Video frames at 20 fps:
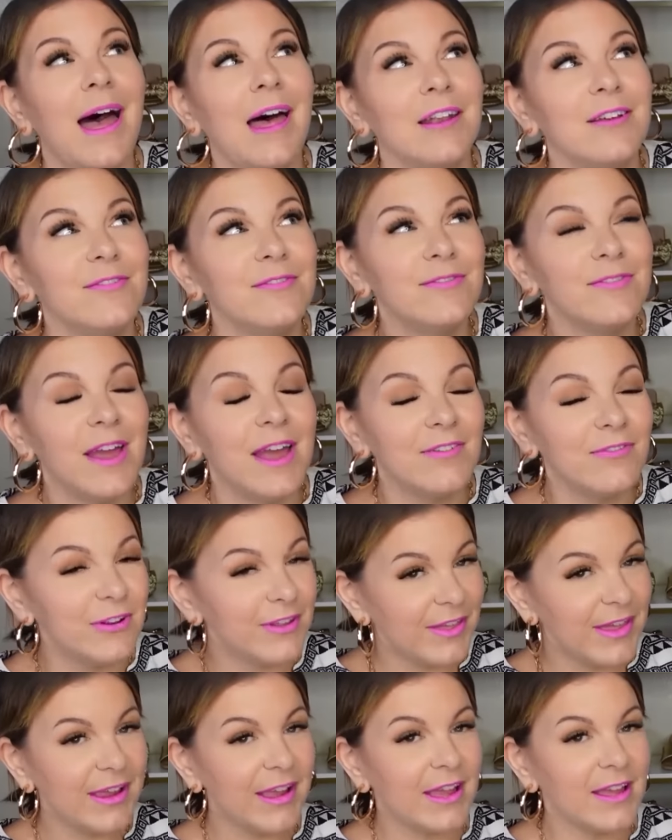out of
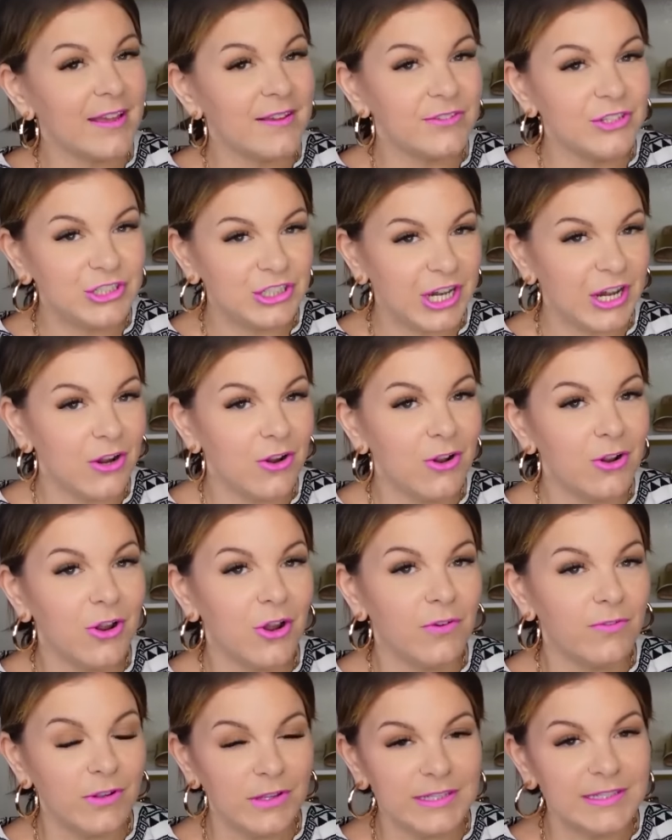everything I have shared
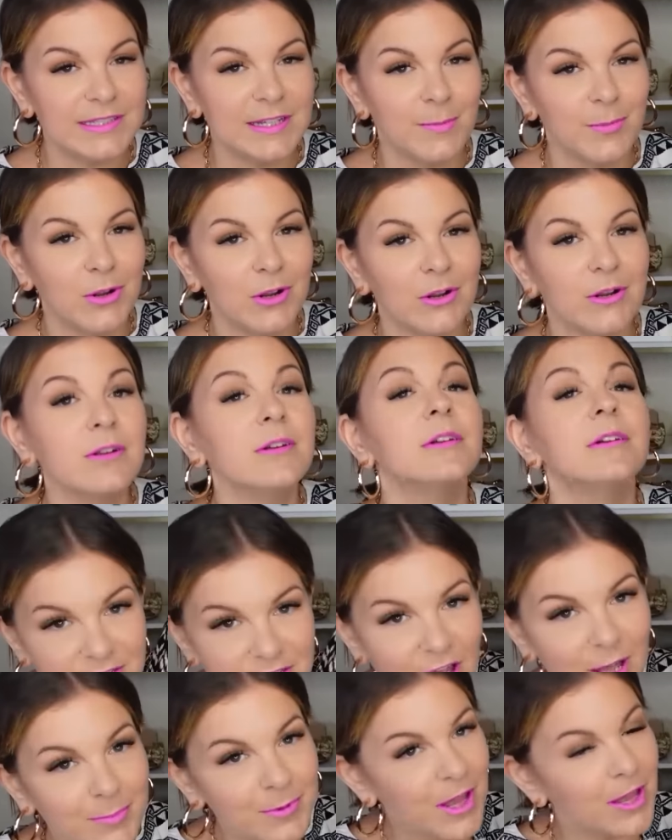over the summer,
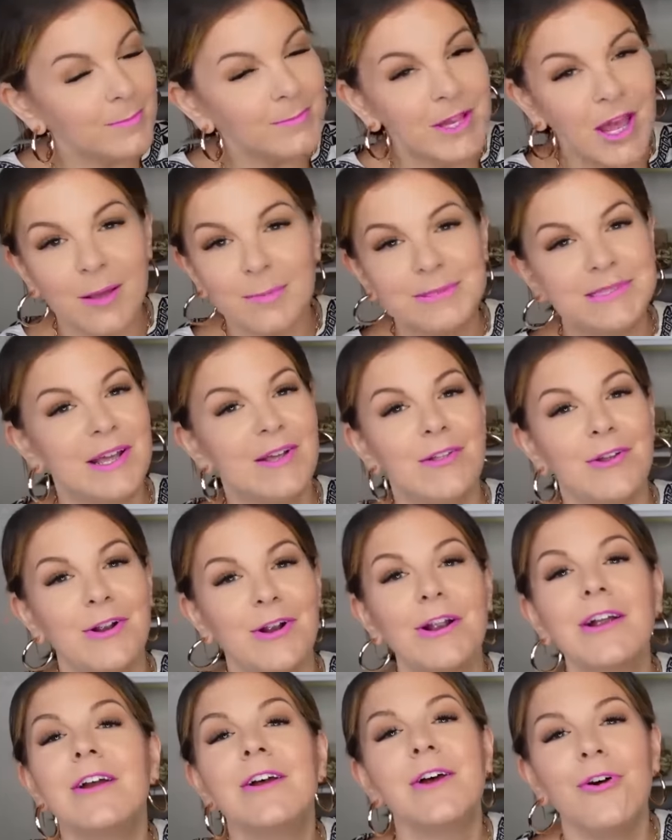top
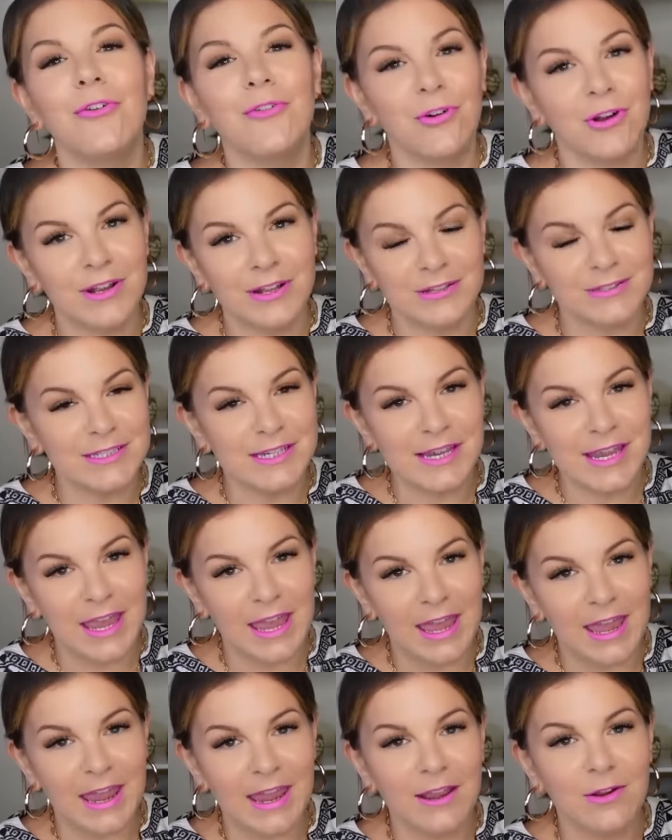seller over on
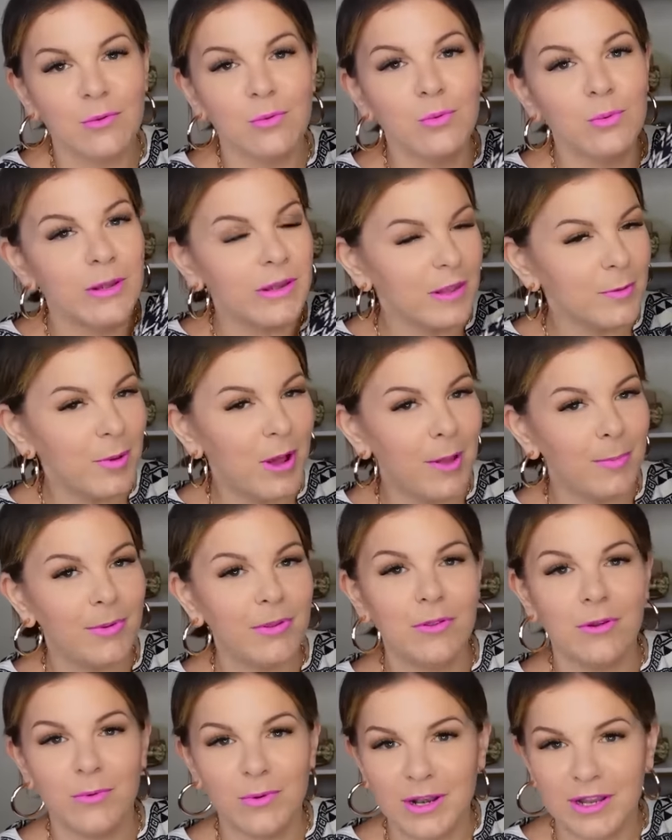LTK, really
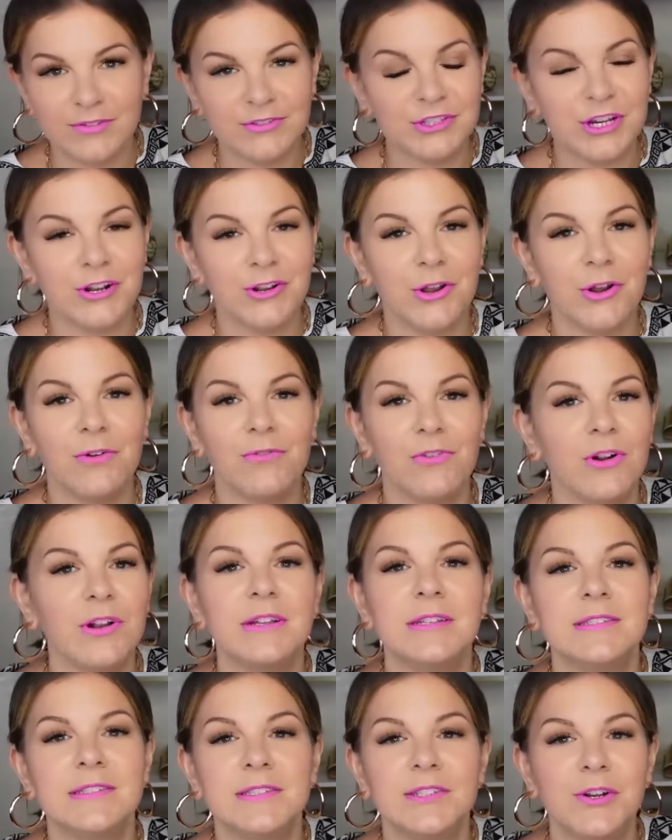popular when I've shared it over on
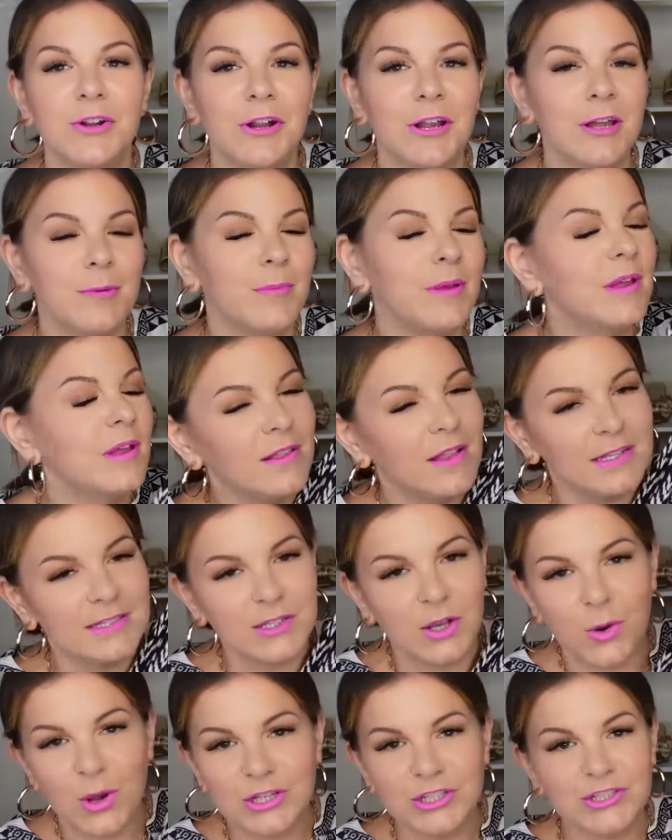Instagram. Lots of
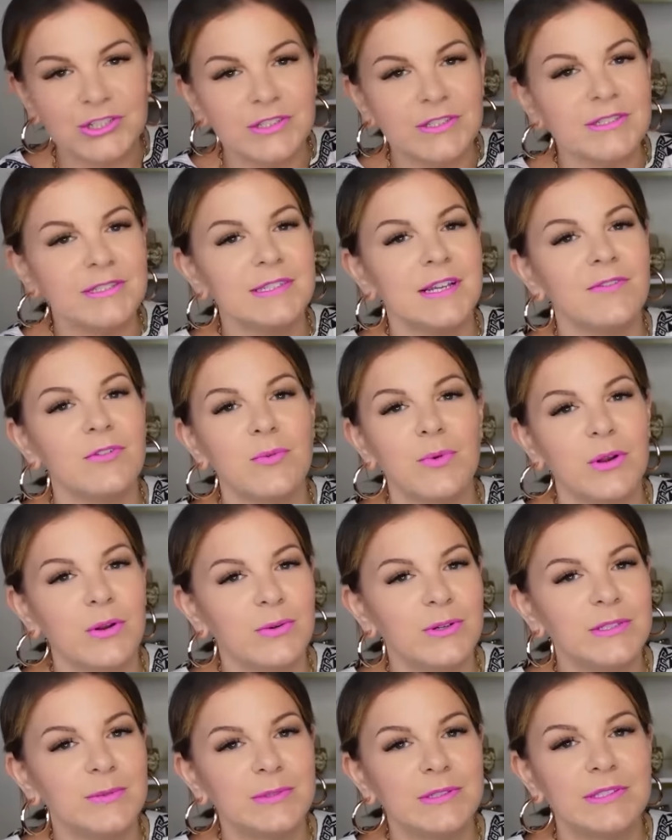questions, everyone
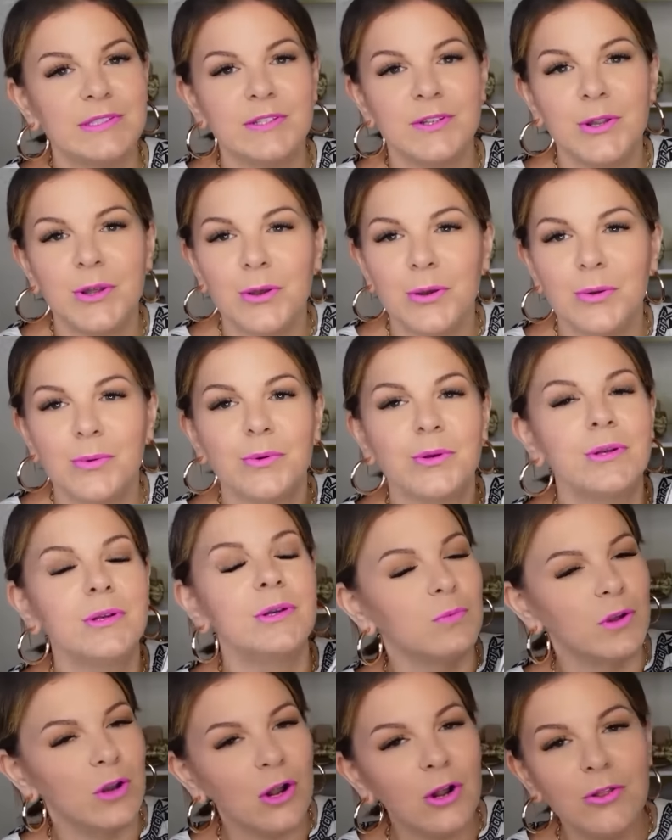always wants to know,
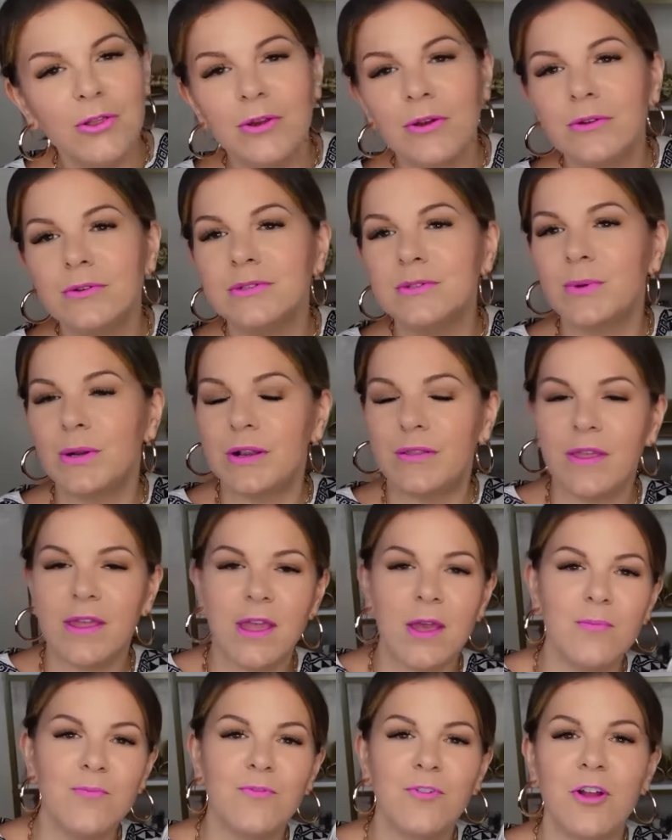what are those? Where did they
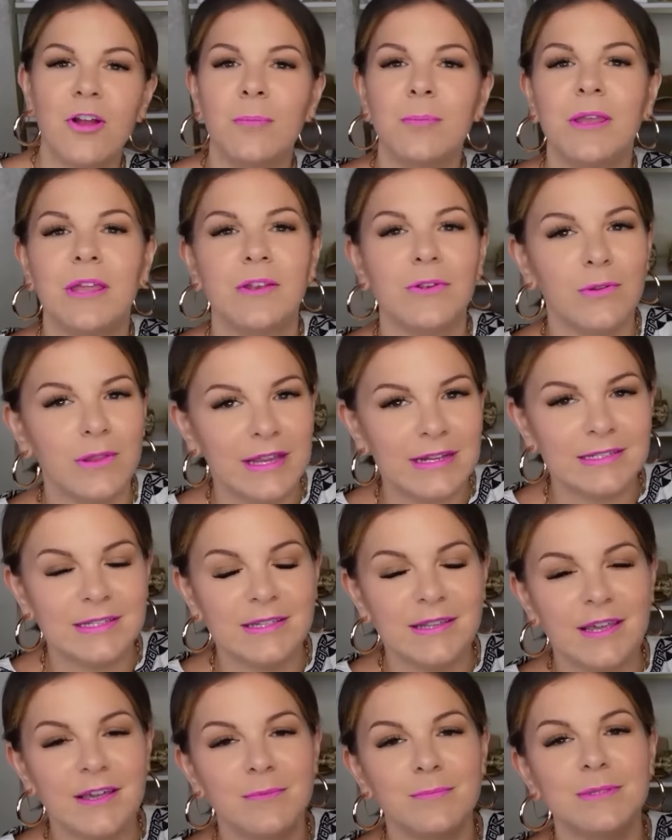come from? Can you link to
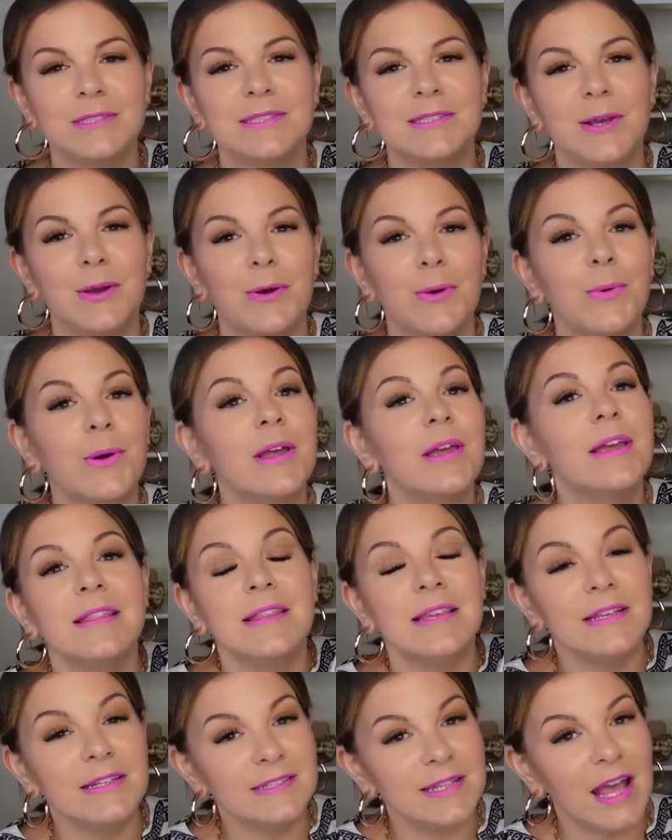them? So
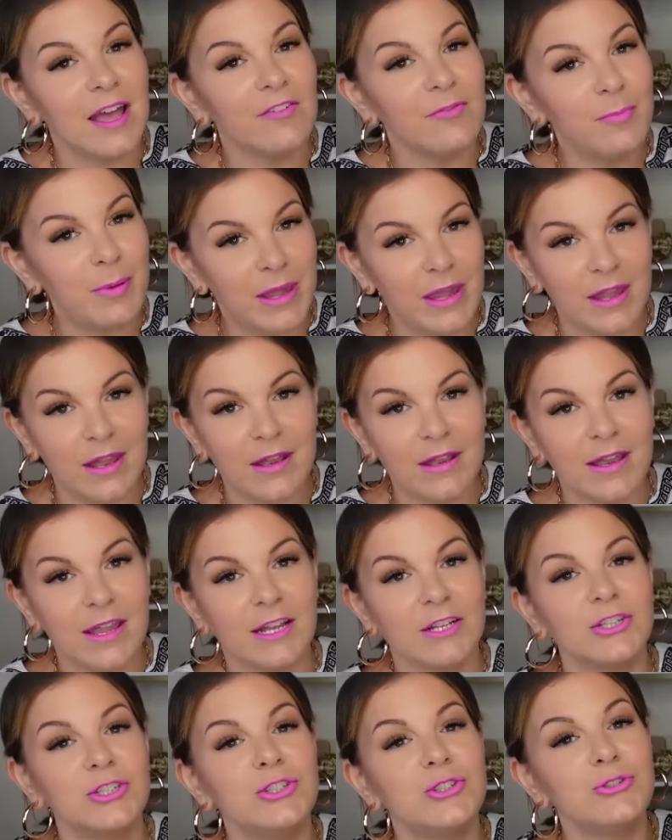these have been
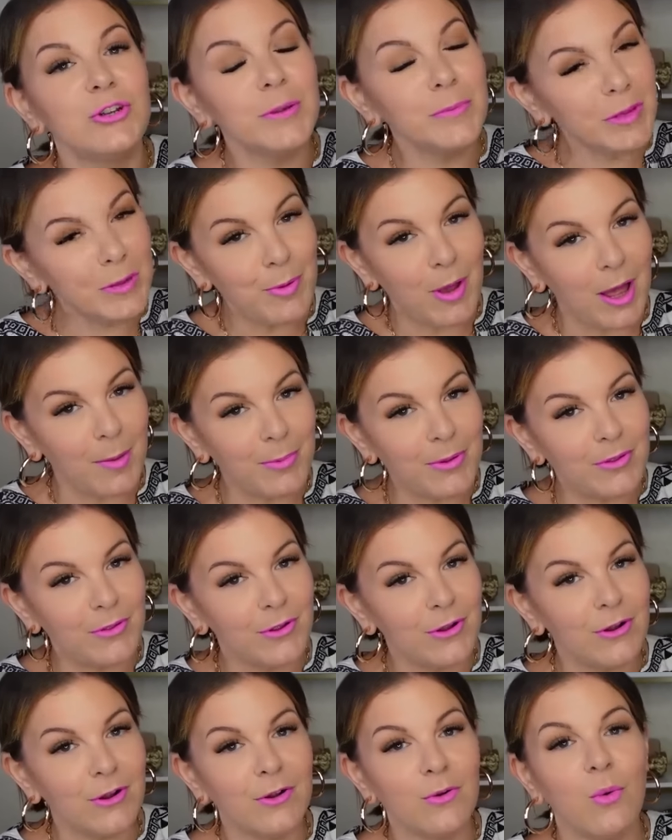extremely
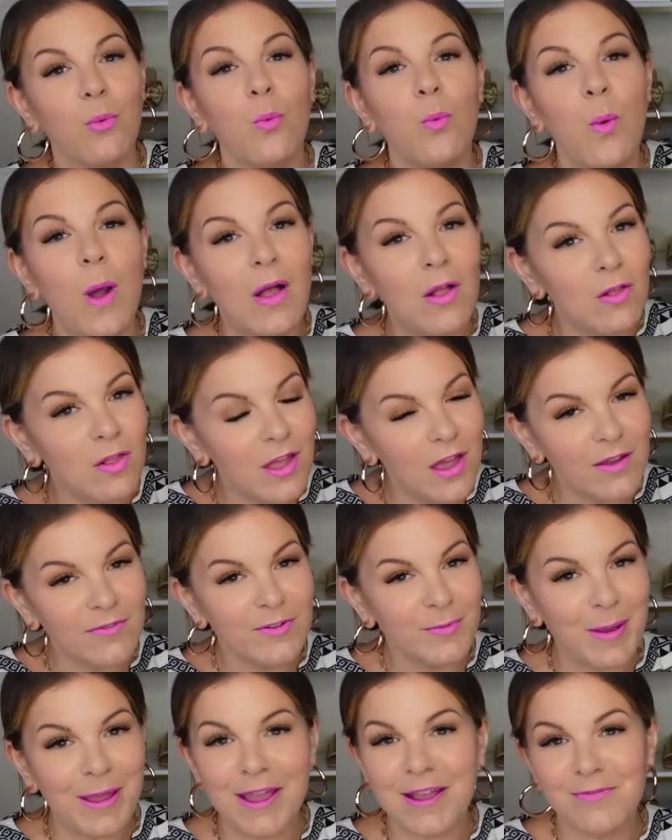popular, well loved
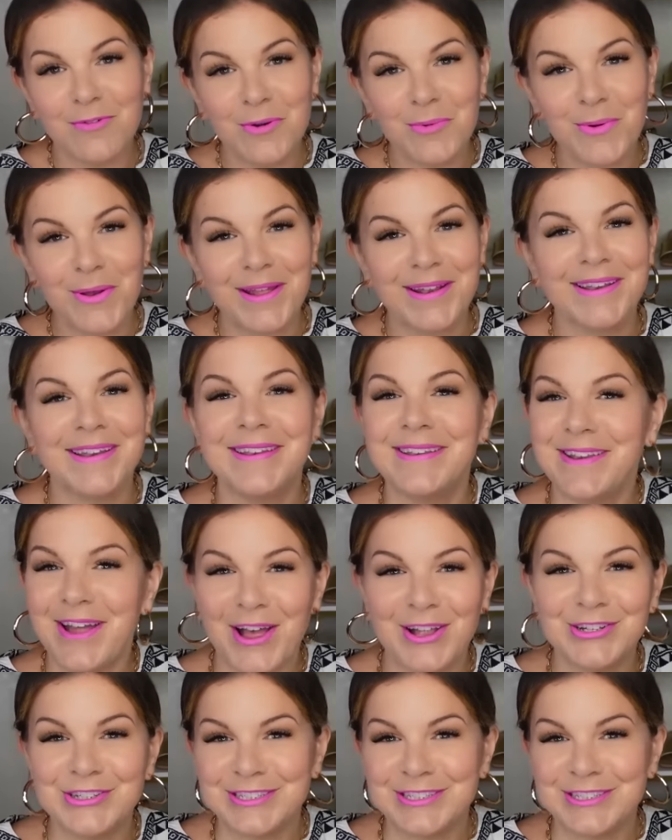by everyone, not